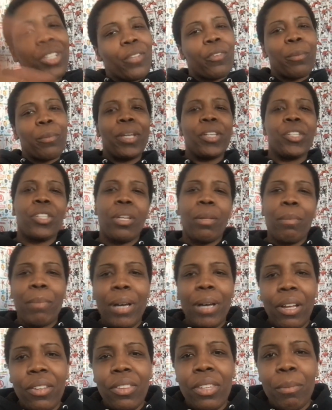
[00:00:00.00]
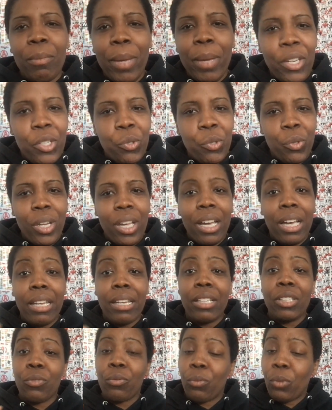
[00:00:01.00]
the information about the
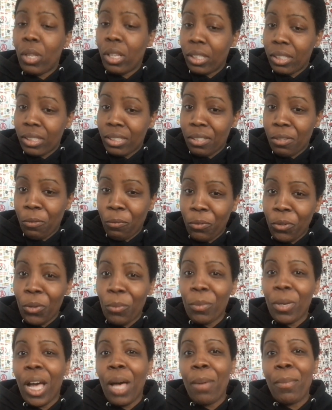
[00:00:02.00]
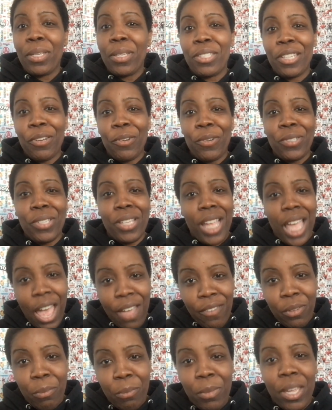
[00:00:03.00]
Patreon, as well as the film commentaries that I
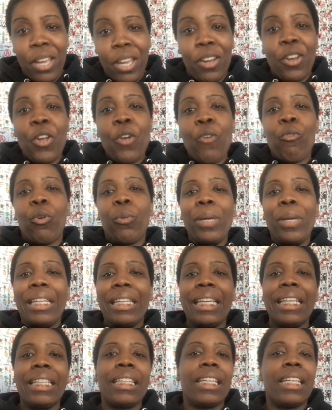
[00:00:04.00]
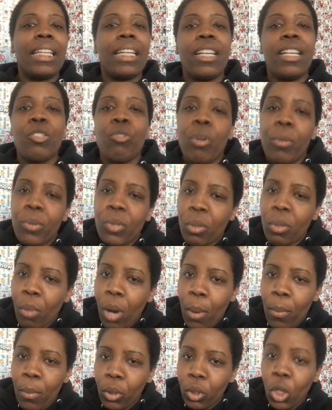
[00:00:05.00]
have up there, will be linked in the description
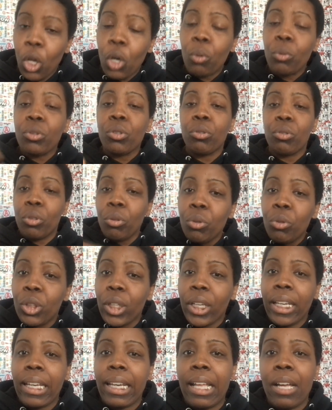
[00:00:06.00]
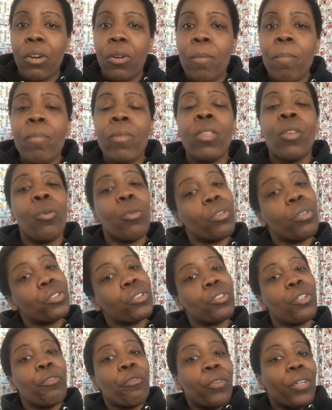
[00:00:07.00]
bar below, so do check it out.
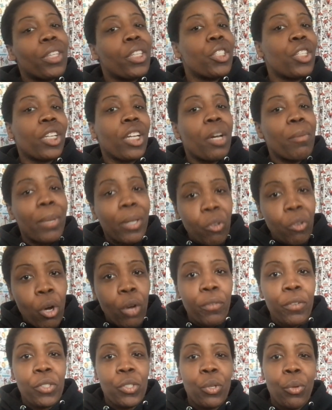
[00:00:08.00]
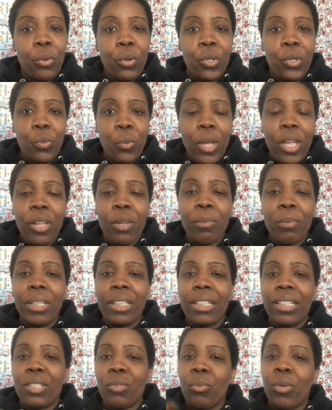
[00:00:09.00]
Also, don't forget to check out my coffee store as well,
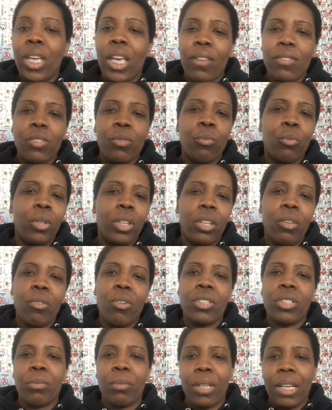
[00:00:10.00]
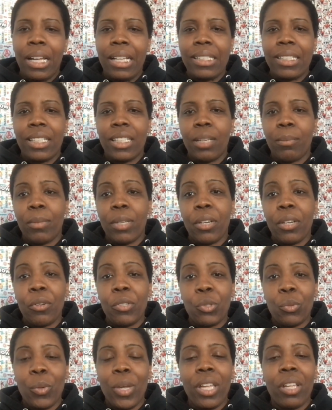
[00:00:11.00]
because we have some really awesome content up there
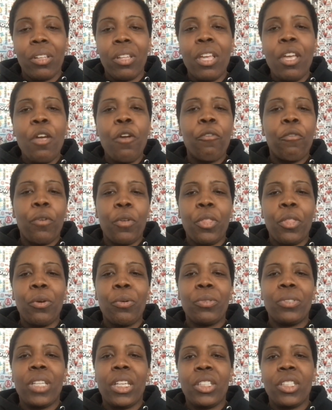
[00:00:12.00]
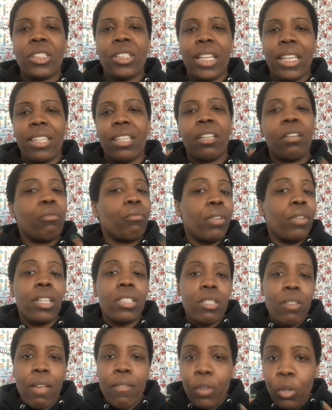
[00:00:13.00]
as well. For those that just like the
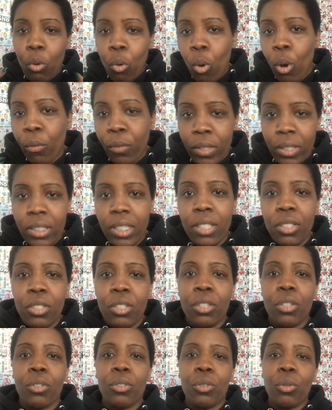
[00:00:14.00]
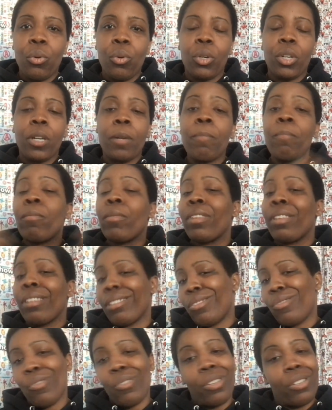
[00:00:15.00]
convenience of having coffee sent to your door,
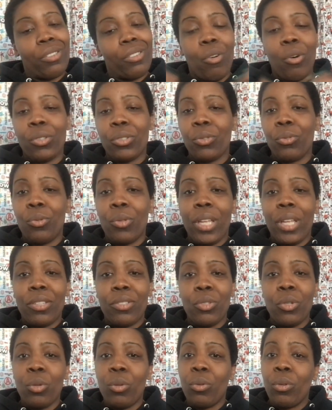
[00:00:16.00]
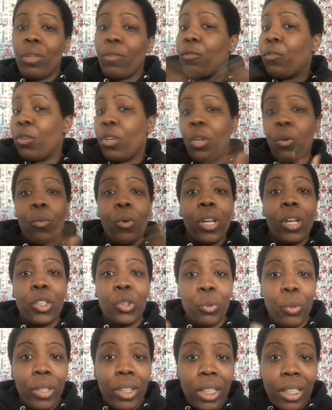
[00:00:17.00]
you can also do that too if you didn't
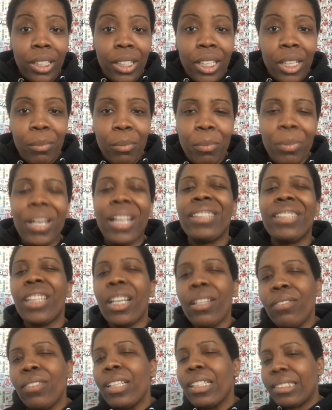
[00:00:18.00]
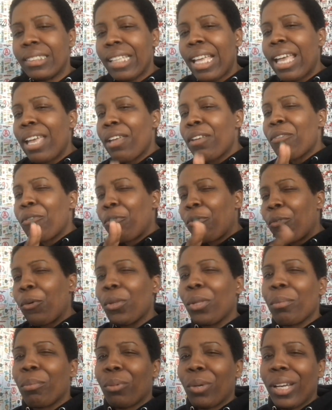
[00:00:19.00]
want to join the club. But I definitely say,
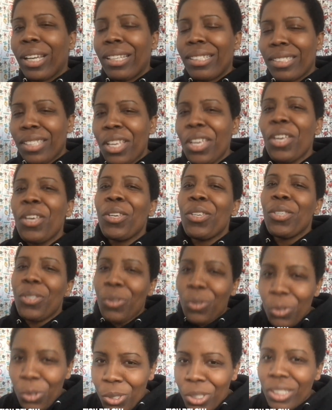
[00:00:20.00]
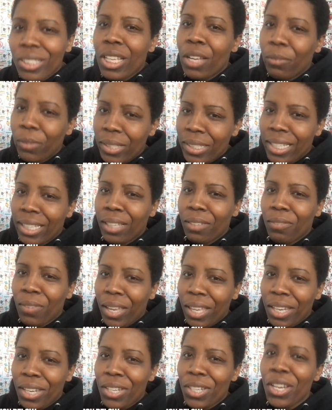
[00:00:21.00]
for the price, you should definitely take
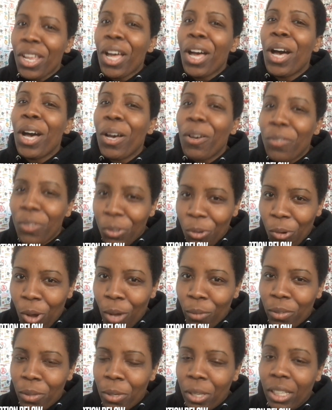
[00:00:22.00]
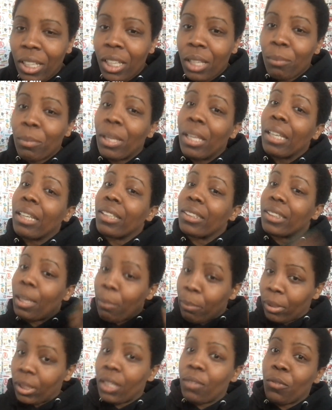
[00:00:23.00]
advantage of the coffee club, because I
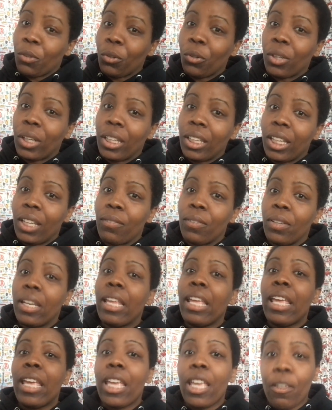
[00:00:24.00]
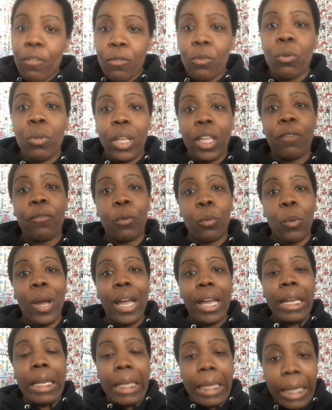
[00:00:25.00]
believe you're going to love it if you like
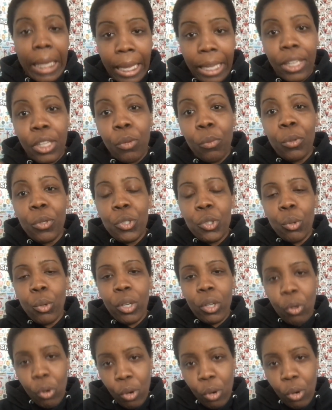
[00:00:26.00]
variety and you enjoy